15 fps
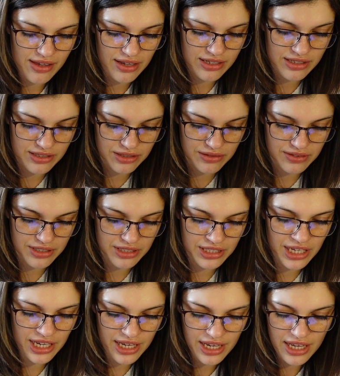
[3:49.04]
So it works
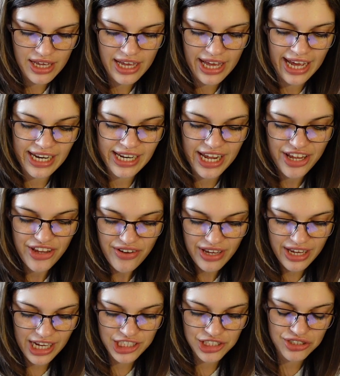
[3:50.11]
here, and then you
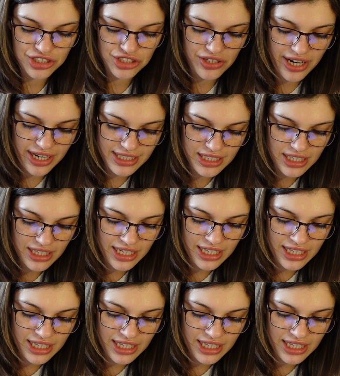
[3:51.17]
get your drugs.